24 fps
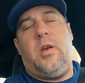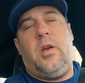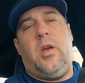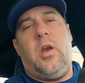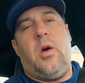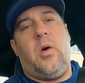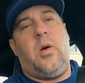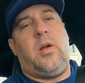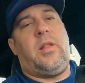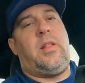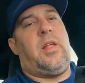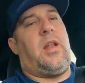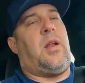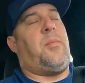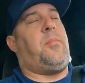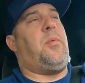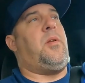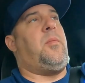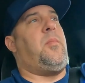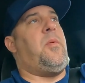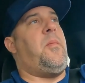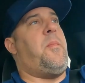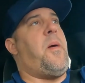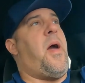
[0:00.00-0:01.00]
knowing that I'm
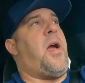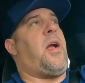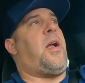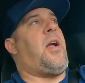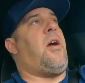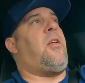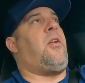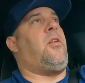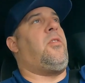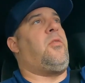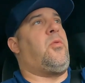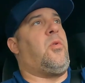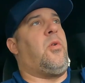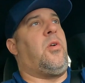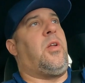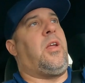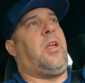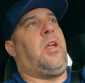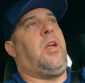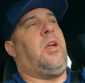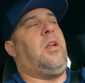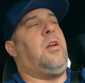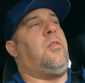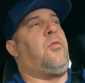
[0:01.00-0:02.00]
going to be back out on the road
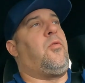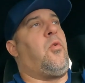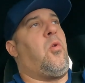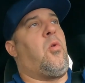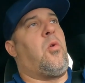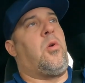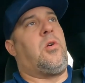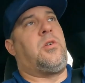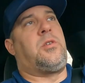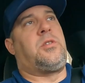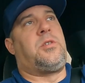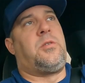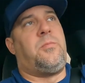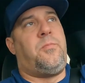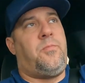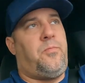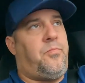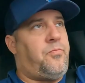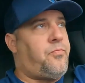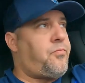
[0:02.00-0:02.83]
again. Of course,